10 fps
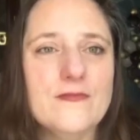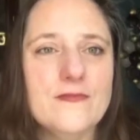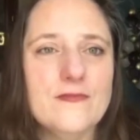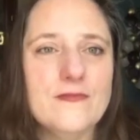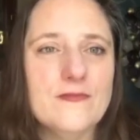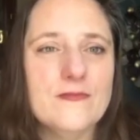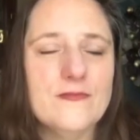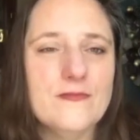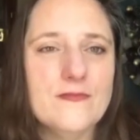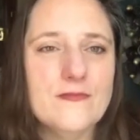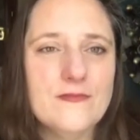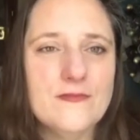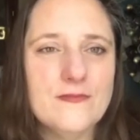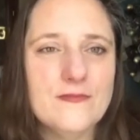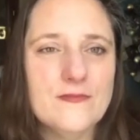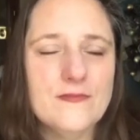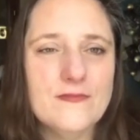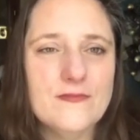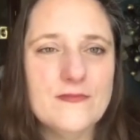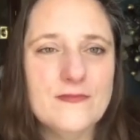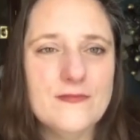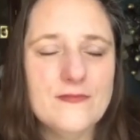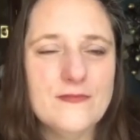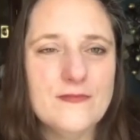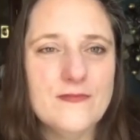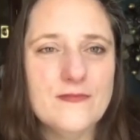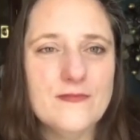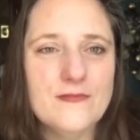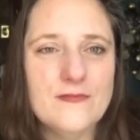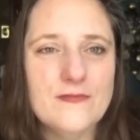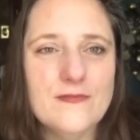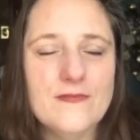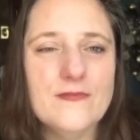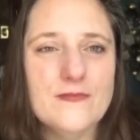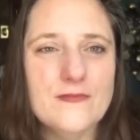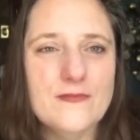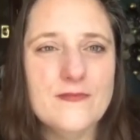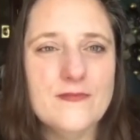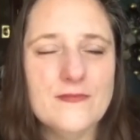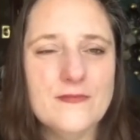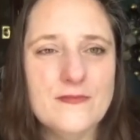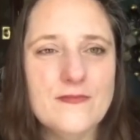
No words are spoken by the person on screen.